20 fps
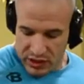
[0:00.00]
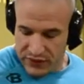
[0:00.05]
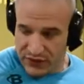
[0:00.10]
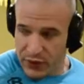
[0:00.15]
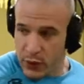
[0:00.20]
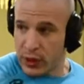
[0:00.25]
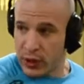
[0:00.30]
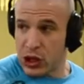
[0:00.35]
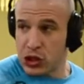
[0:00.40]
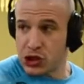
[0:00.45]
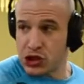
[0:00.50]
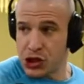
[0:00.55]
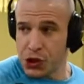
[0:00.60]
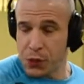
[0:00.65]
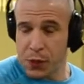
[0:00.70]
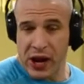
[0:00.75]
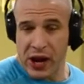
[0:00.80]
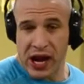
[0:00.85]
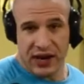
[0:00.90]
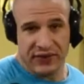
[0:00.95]
If I want to go
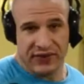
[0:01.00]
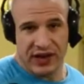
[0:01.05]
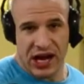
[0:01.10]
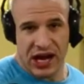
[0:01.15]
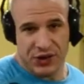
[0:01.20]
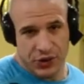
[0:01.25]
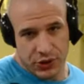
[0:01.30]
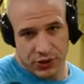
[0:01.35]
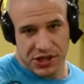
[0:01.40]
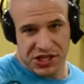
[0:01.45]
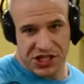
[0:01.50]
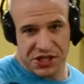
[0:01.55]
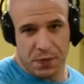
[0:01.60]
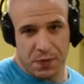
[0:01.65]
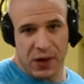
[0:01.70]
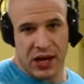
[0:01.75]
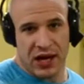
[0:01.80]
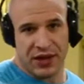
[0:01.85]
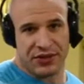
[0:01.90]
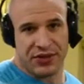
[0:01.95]
super heavy, I do the
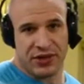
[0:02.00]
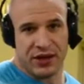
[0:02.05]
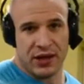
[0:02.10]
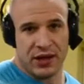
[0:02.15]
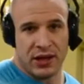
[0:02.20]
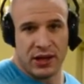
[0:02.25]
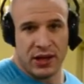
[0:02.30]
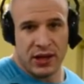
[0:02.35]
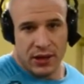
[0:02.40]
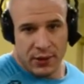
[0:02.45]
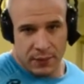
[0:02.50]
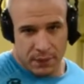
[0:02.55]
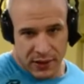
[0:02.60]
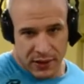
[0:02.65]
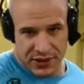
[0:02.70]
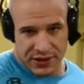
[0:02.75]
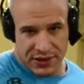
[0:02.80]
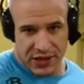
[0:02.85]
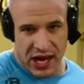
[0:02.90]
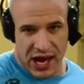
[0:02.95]
Smith.
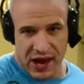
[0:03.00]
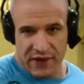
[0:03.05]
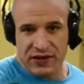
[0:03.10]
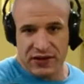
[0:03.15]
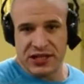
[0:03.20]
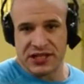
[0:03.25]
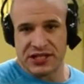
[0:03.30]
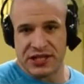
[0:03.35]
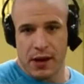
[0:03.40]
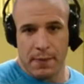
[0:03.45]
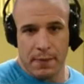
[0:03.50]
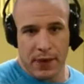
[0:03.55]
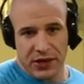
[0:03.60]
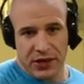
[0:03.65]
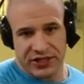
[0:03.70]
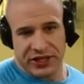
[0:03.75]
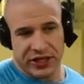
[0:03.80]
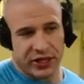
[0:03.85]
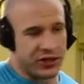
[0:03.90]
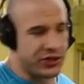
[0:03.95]
But the heaviest
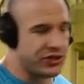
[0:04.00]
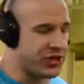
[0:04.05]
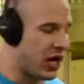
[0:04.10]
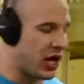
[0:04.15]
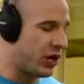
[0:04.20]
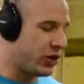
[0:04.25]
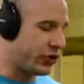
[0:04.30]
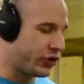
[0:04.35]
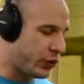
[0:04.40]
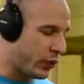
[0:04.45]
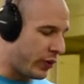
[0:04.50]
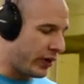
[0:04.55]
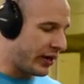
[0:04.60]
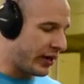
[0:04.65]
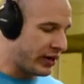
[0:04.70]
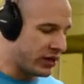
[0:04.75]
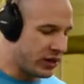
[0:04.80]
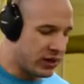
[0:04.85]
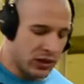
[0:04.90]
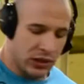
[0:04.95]
dumbbells here is 120.
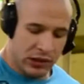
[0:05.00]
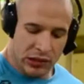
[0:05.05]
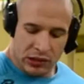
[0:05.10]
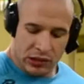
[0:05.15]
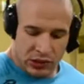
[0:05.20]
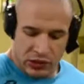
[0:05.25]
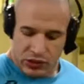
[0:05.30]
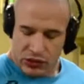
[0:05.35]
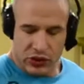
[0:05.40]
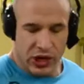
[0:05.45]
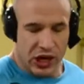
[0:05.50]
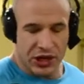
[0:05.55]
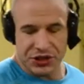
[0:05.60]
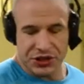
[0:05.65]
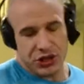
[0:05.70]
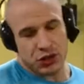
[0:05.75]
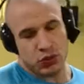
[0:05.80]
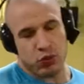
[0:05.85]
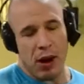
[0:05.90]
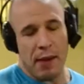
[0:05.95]
So I'll
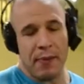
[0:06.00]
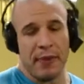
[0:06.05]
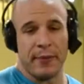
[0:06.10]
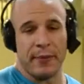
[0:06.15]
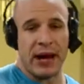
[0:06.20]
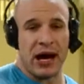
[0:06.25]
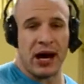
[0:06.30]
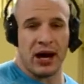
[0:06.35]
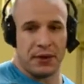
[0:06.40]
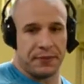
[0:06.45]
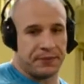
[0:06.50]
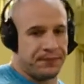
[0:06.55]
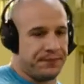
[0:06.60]
just rep them out